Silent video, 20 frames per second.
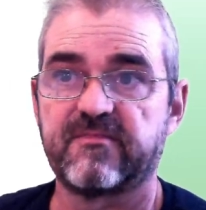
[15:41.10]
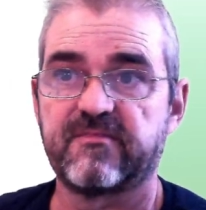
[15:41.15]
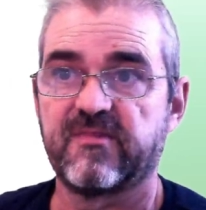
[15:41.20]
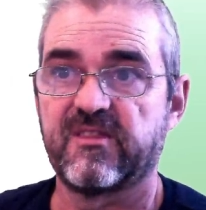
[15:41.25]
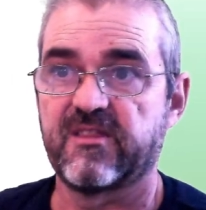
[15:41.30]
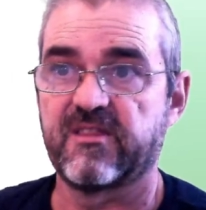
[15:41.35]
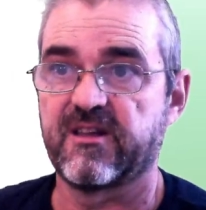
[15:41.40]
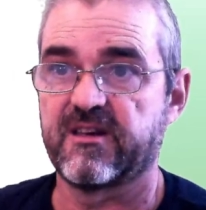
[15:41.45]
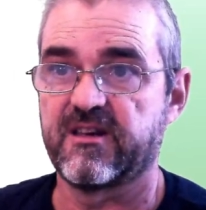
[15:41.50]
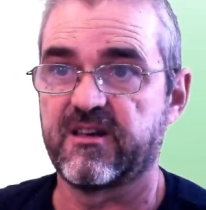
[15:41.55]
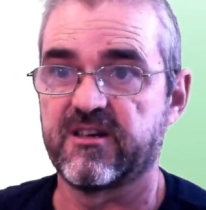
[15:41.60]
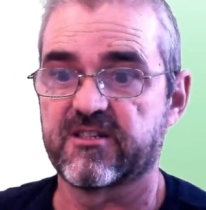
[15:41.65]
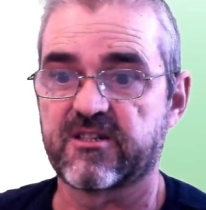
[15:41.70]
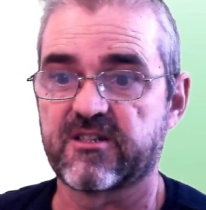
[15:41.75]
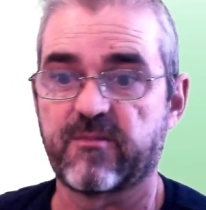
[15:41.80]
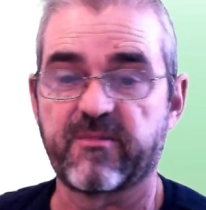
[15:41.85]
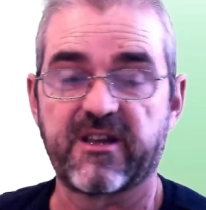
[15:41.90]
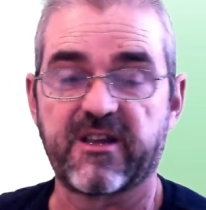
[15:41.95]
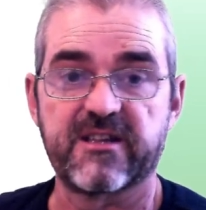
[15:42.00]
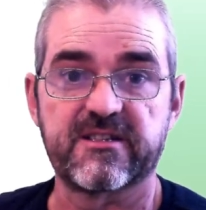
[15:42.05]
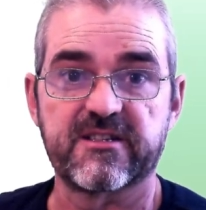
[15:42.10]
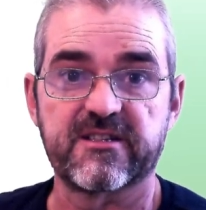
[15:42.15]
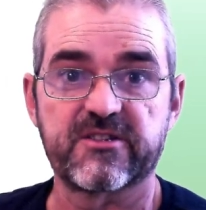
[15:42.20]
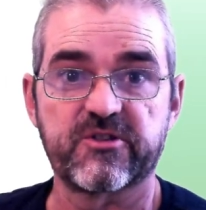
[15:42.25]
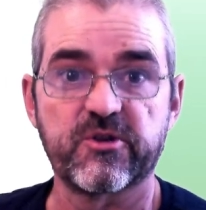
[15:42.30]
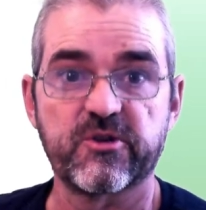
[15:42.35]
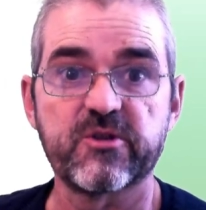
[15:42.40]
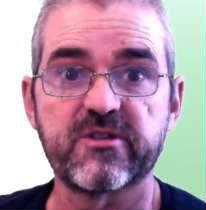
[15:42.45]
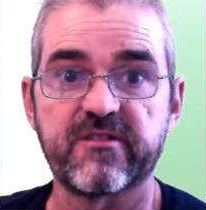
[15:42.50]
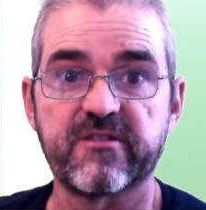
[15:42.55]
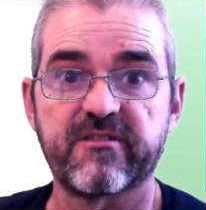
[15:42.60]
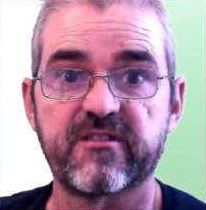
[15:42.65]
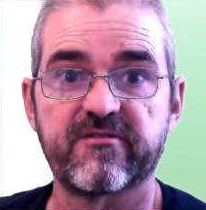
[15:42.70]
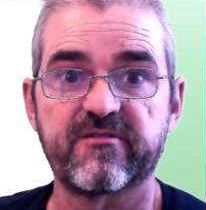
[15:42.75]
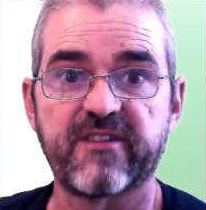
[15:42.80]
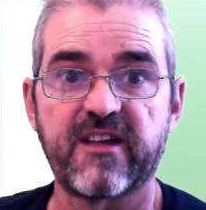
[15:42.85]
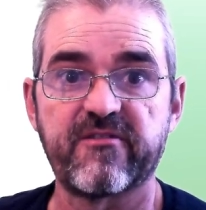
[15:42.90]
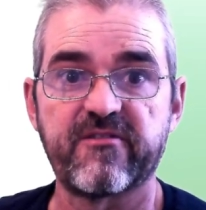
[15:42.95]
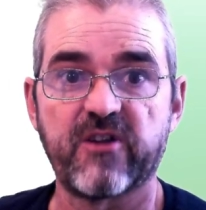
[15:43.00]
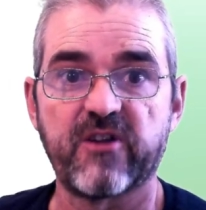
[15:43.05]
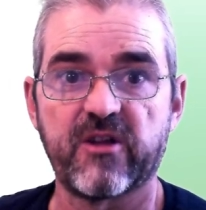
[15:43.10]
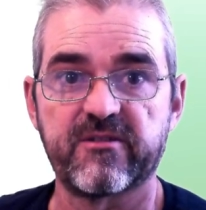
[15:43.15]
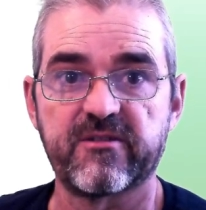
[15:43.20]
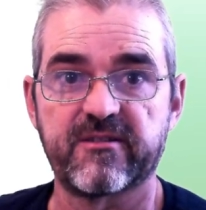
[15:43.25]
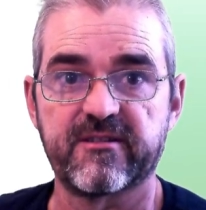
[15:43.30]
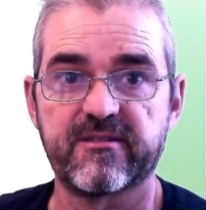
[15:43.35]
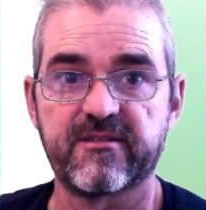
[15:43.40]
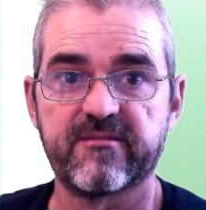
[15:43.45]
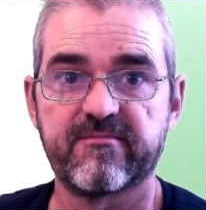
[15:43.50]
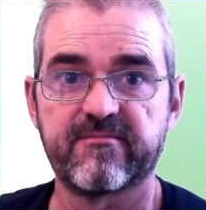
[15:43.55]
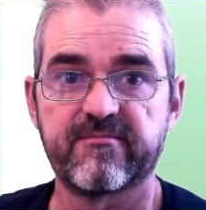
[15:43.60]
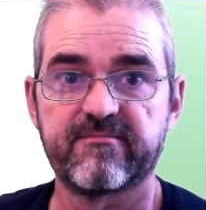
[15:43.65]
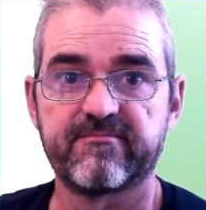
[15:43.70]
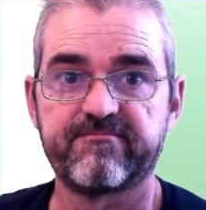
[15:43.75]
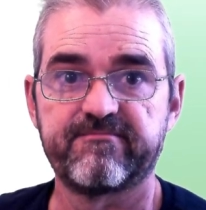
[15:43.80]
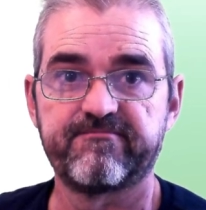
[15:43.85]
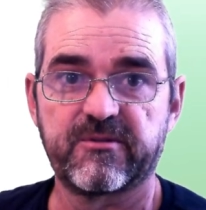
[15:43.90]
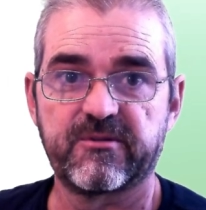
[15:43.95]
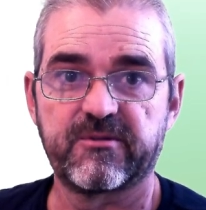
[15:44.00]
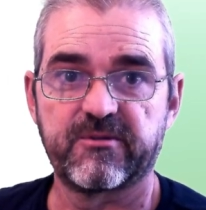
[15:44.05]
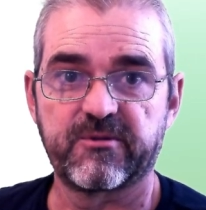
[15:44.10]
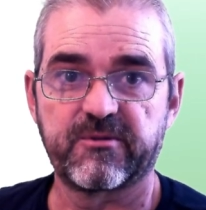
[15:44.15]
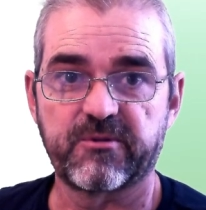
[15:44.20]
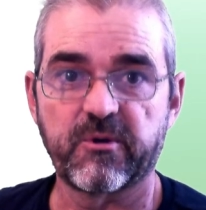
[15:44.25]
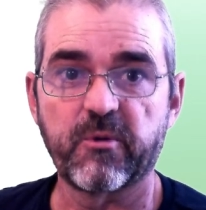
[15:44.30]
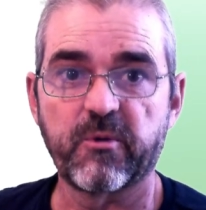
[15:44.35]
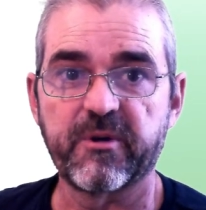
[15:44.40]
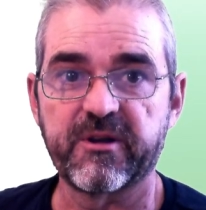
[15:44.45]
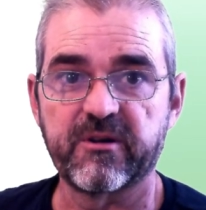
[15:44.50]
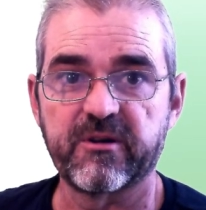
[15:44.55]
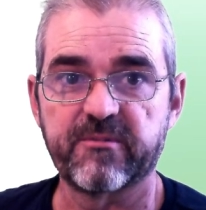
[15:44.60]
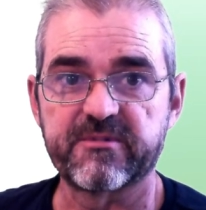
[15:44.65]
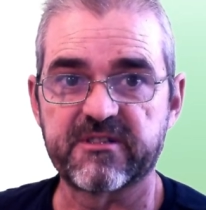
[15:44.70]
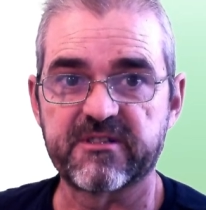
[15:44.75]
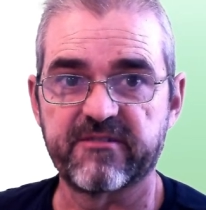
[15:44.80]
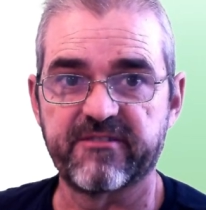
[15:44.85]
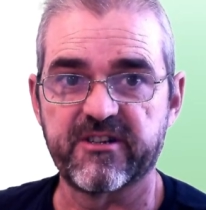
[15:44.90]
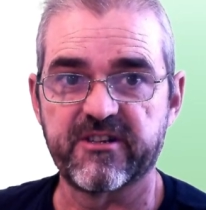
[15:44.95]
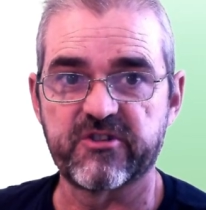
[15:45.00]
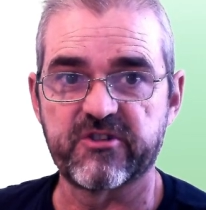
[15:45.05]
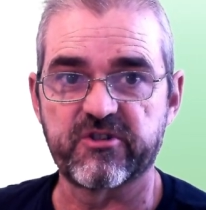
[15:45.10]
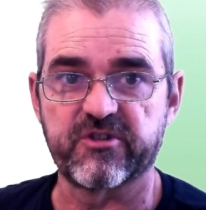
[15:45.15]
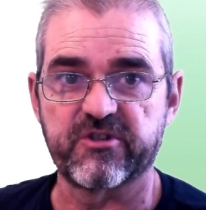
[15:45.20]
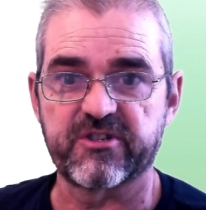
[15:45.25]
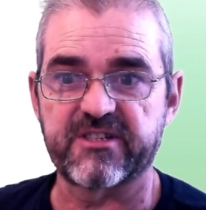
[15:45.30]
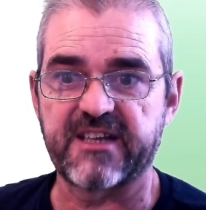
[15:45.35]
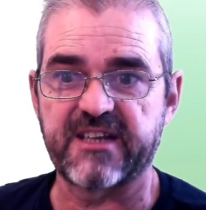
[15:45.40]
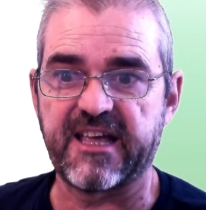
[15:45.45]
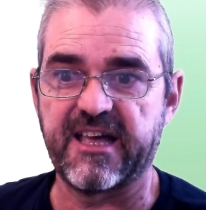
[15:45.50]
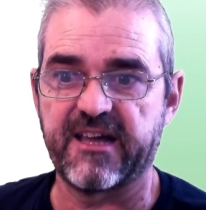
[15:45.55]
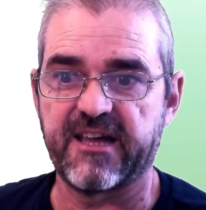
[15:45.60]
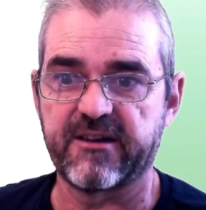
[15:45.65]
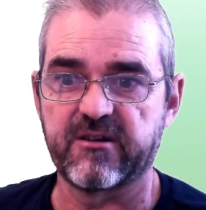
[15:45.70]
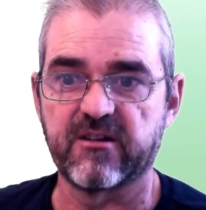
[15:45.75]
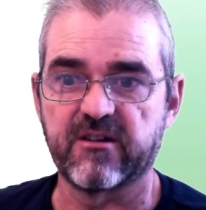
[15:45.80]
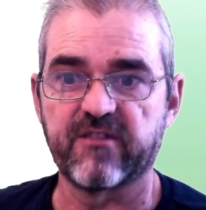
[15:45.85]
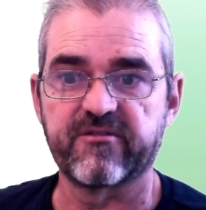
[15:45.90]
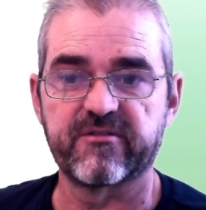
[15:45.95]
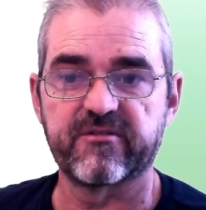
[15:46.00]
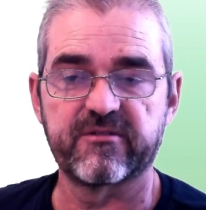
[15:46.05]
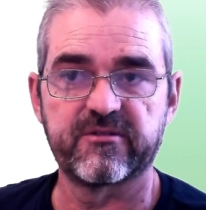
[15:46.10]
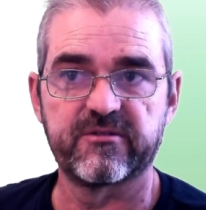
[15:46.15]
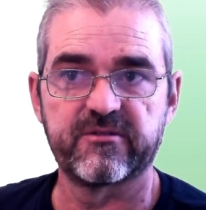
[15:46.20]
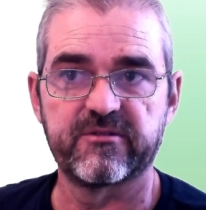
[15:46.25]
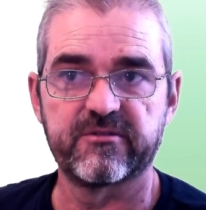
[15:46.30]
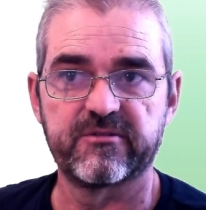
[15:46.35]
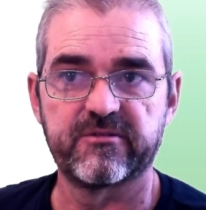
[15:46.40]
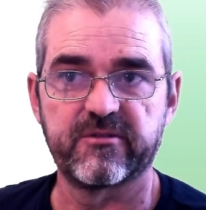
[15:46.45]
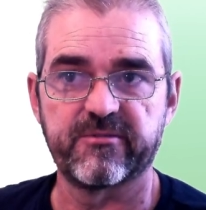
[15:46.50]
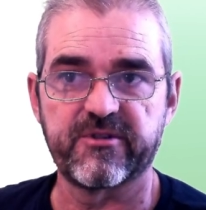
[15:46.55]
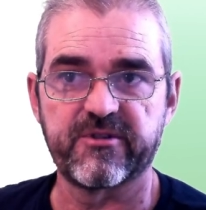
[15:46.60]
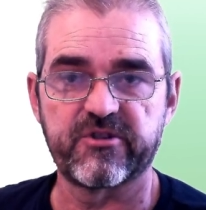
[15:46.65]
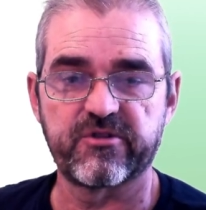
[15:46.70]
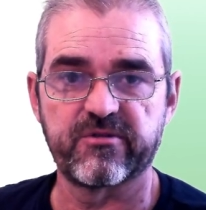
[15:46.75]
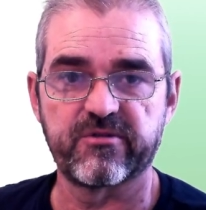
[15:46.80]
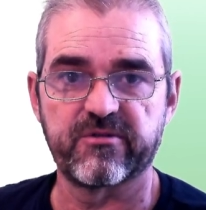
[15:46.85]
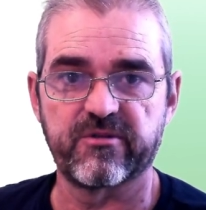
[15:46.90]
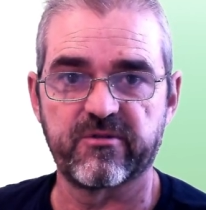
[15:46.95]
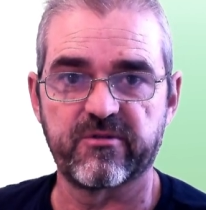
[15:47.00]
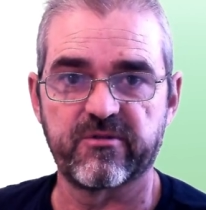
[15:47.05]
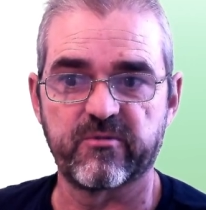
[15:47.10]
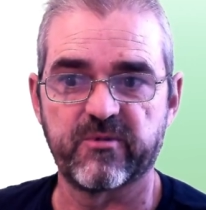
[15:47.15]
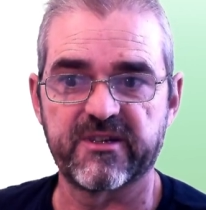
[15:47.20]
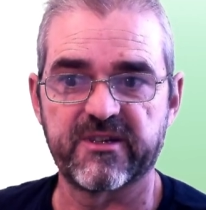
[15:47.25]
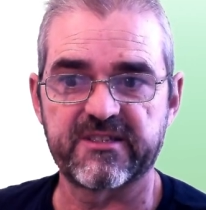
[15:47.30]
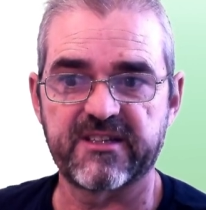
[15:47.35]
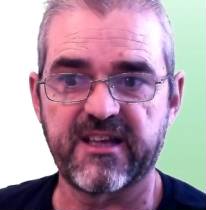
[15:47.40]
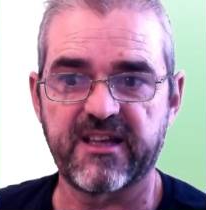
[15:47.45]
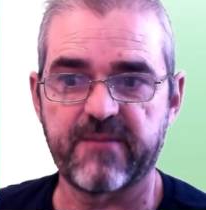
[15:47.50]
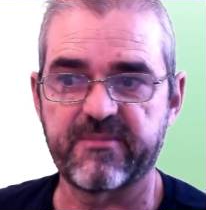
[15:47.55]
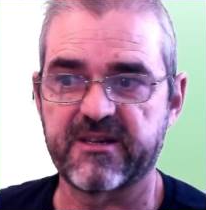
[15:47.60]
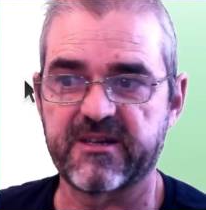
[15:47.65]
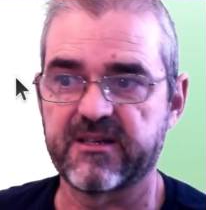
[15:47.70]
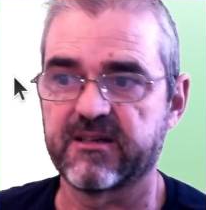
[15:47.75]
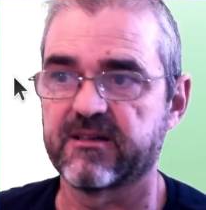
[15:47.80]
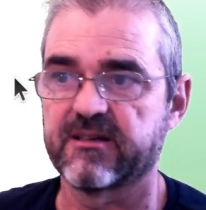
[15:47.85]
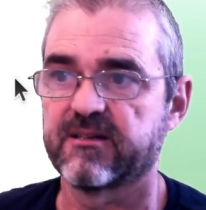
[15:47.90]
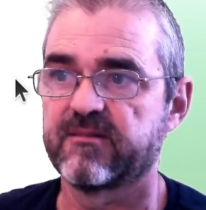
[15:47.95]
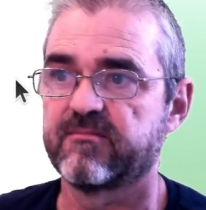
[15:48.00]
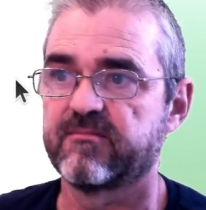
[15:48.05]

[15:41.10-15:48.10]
then in some cases not even 500 rowing observations are enough to be sure on what's happening.